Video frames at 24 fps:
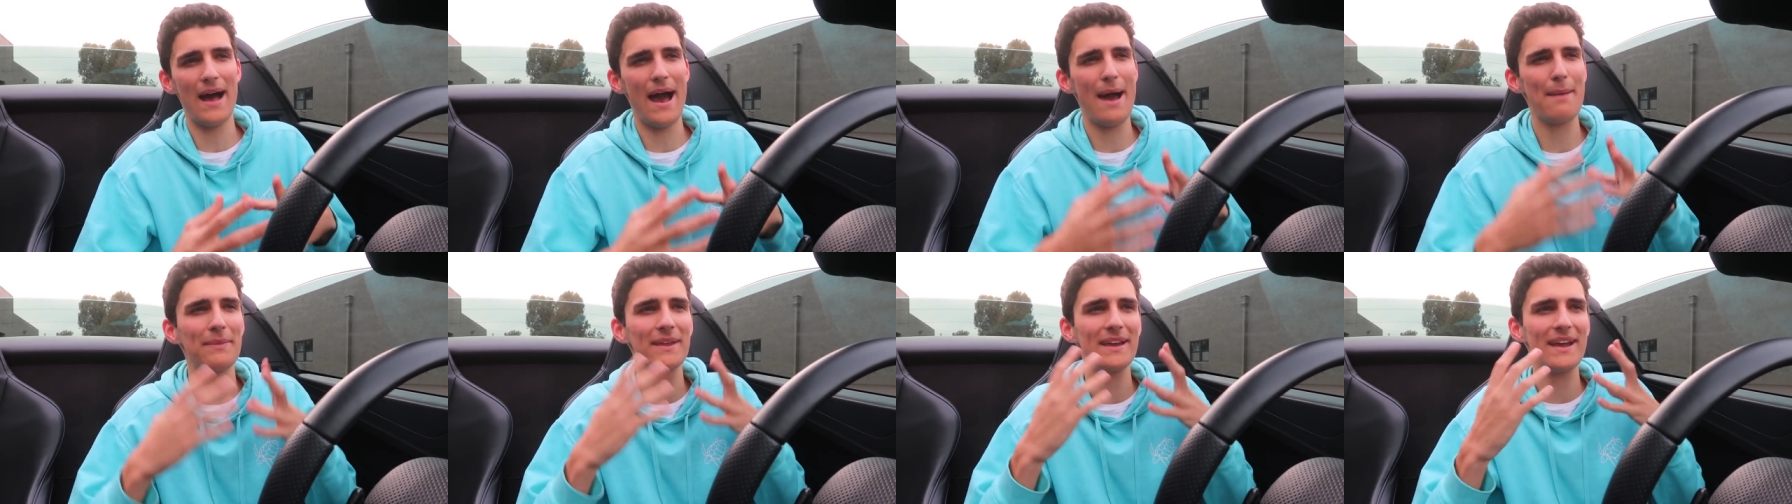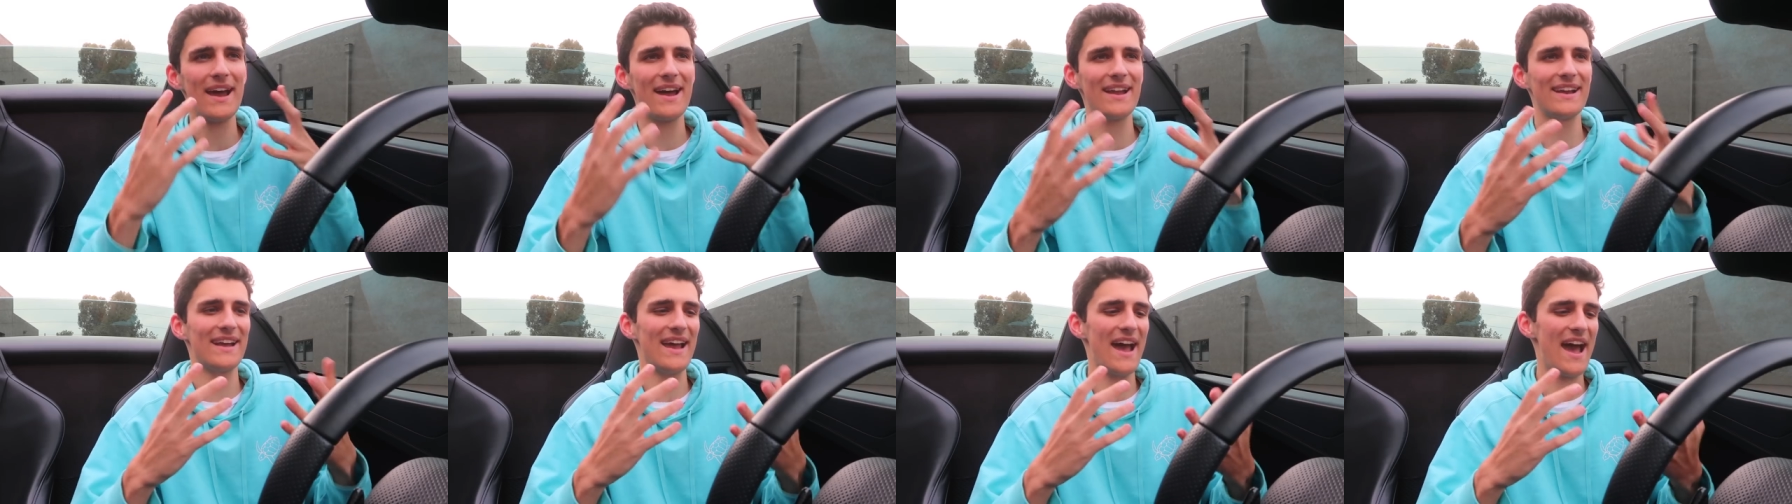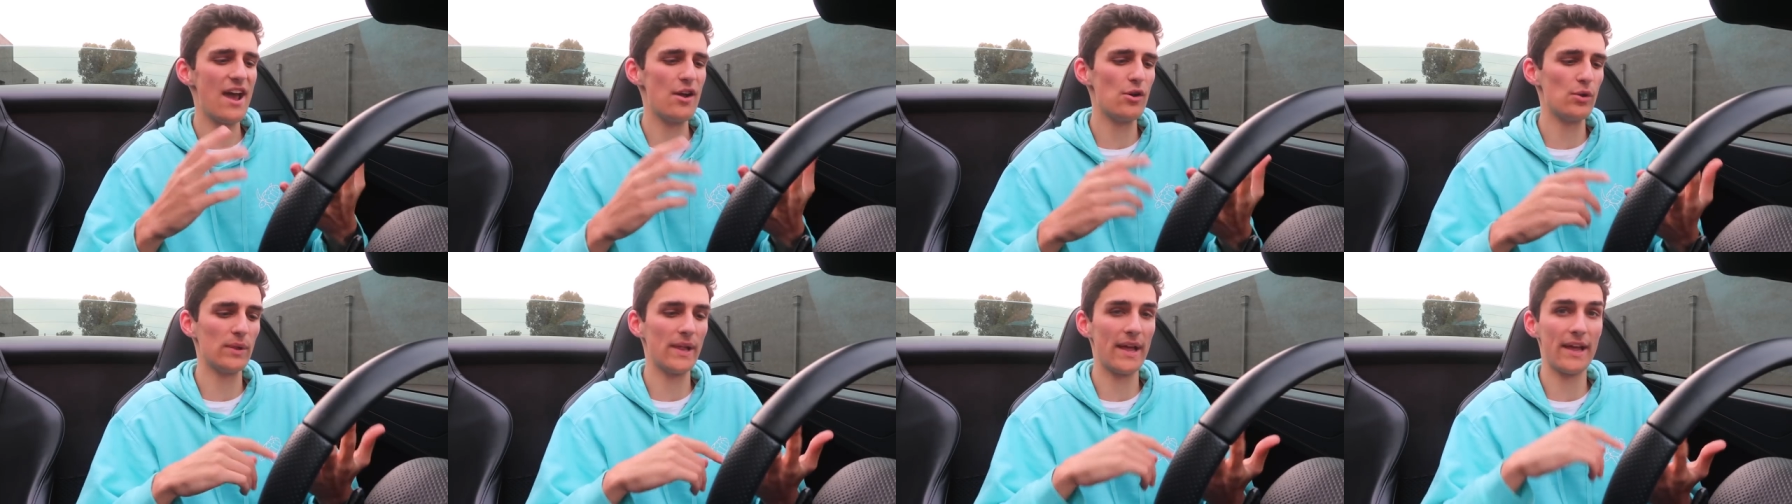I'm the kind of
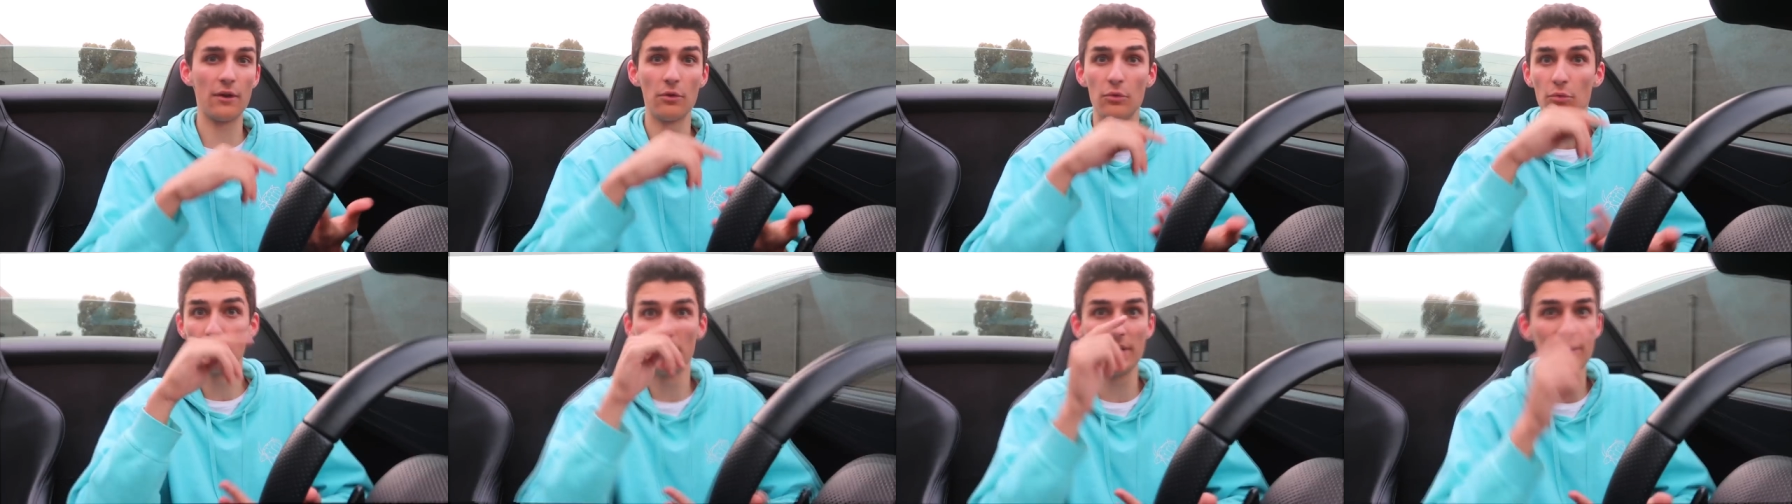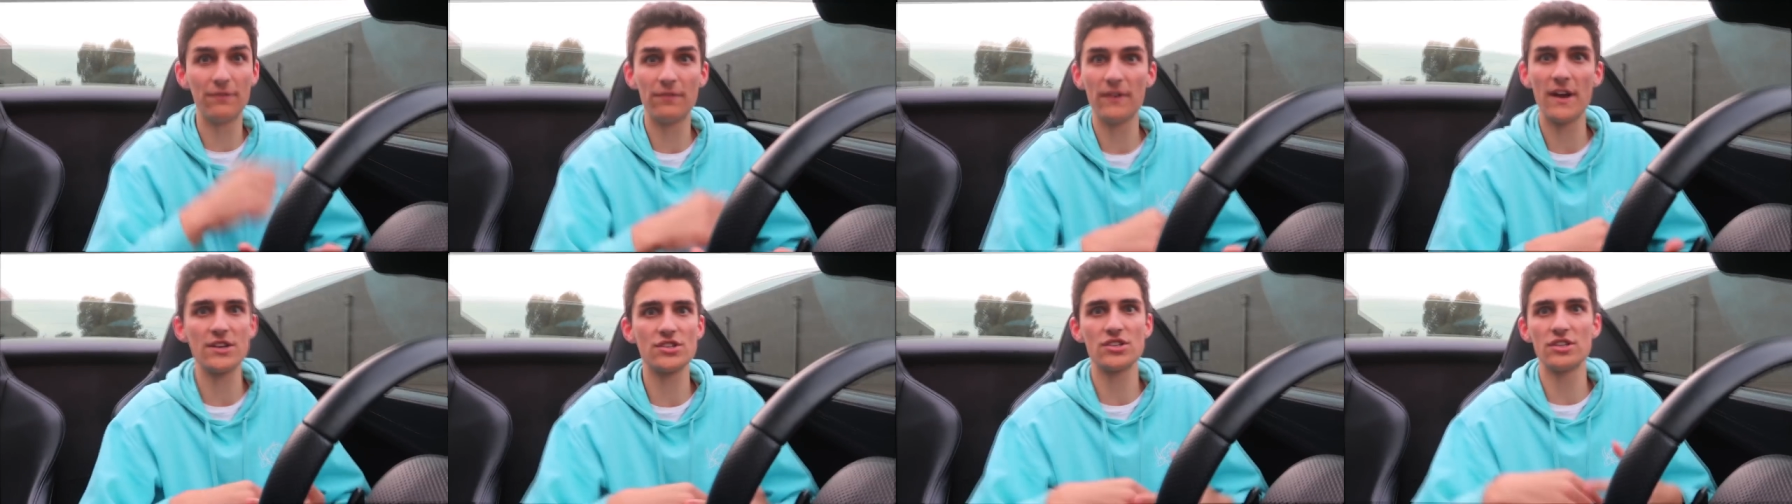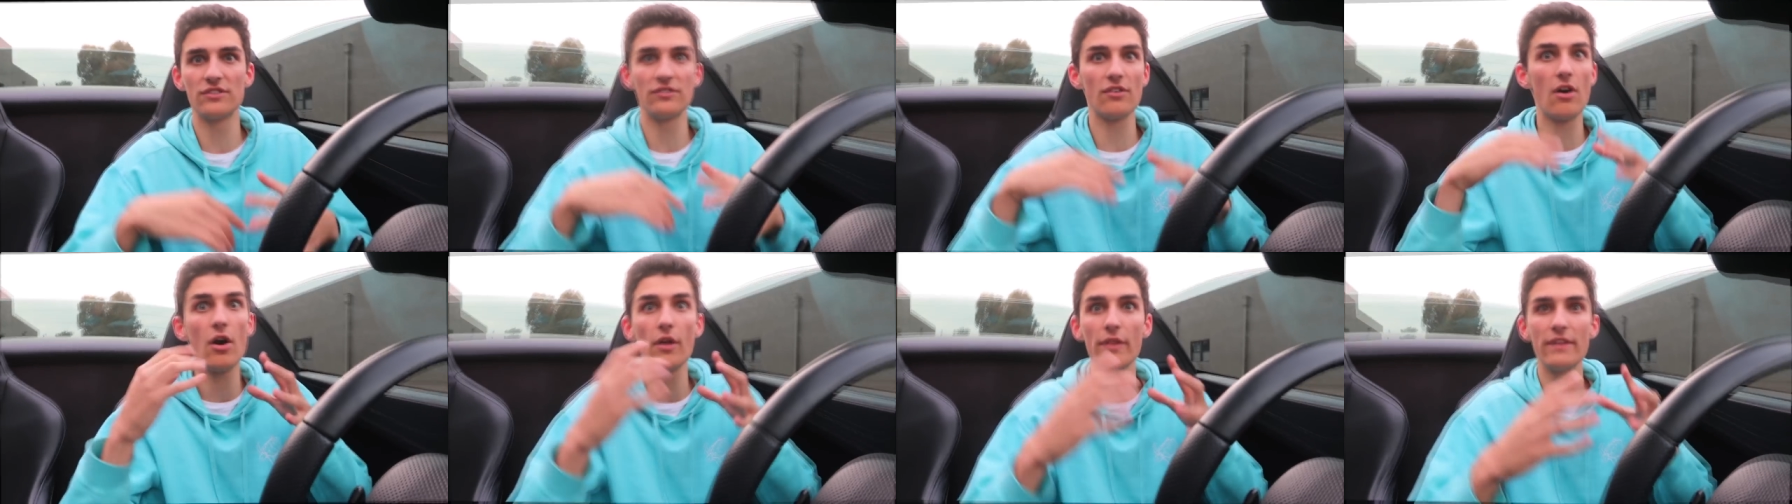guy who like
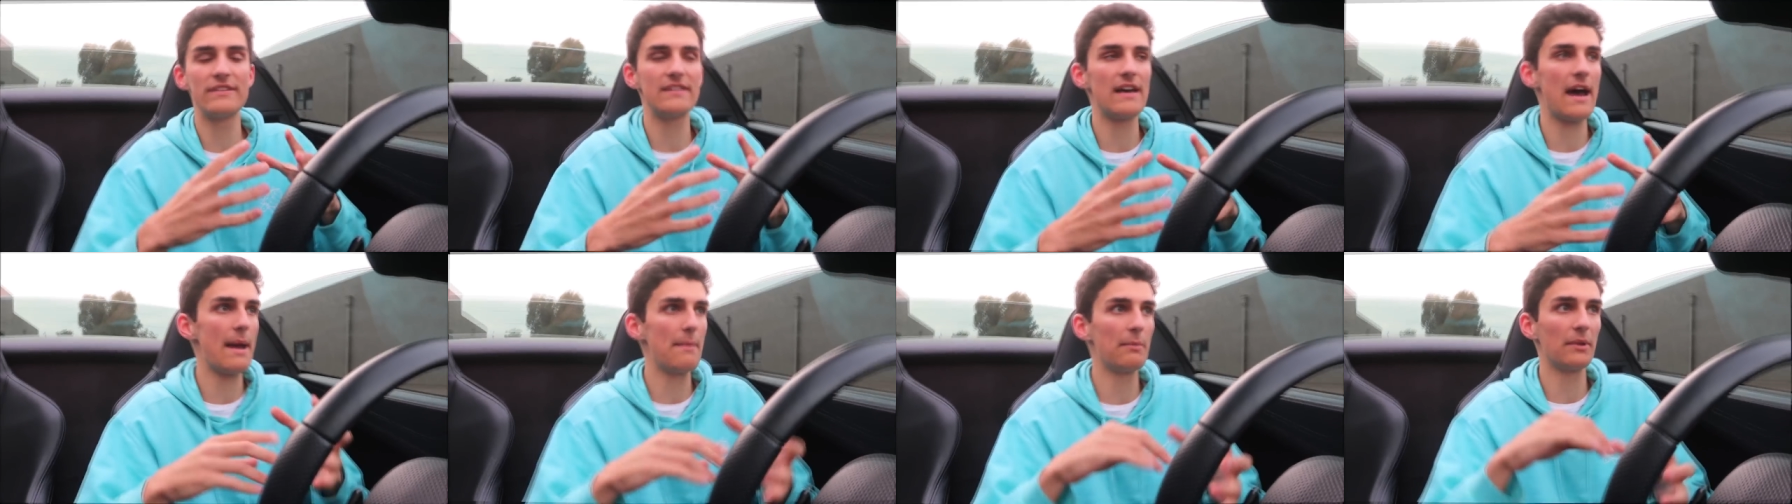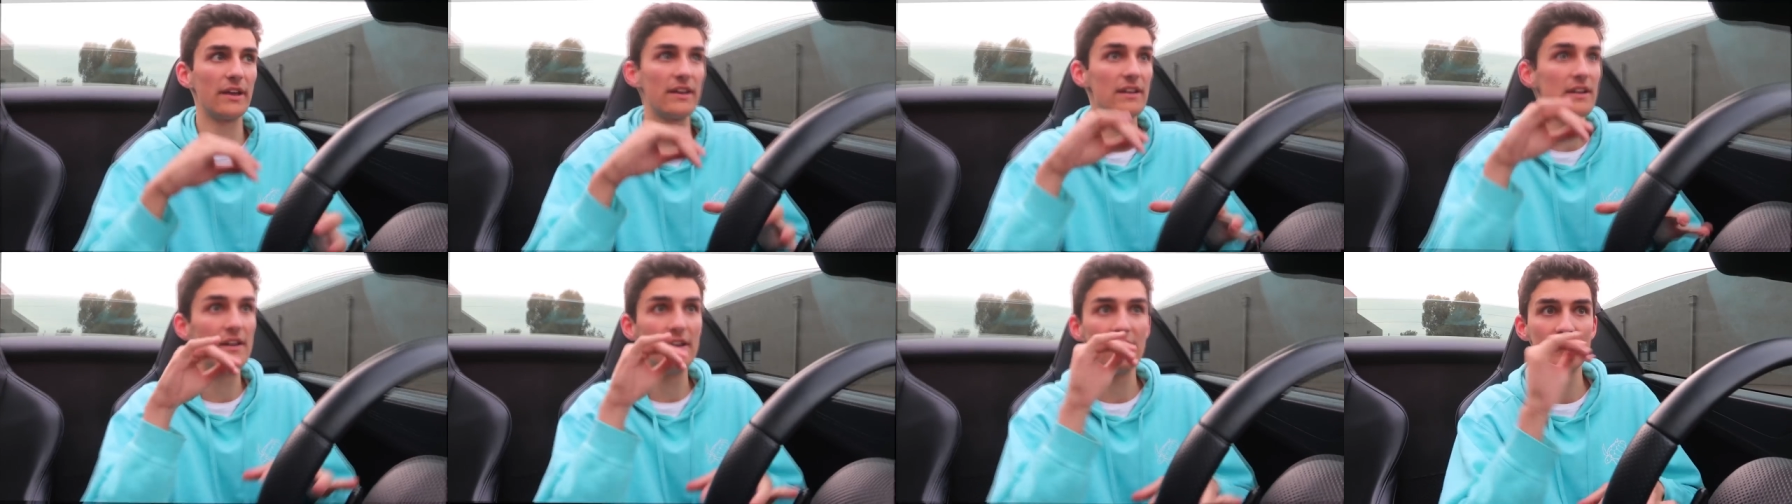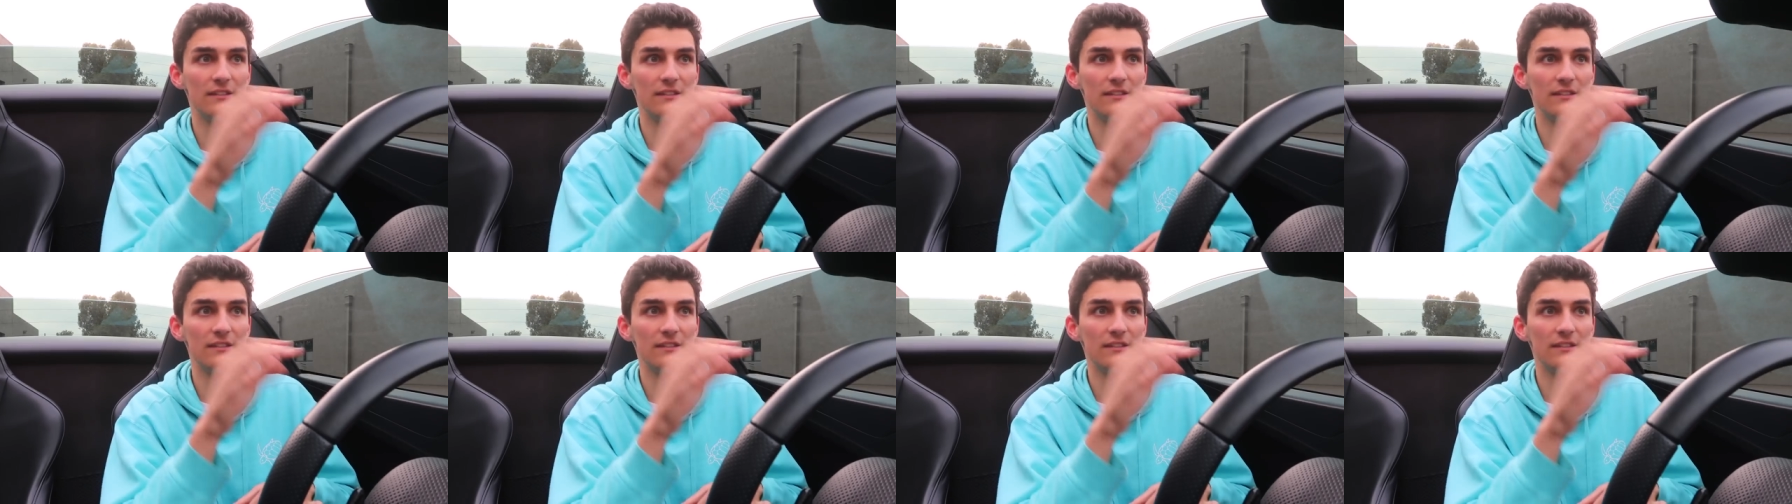refreshes all the time and like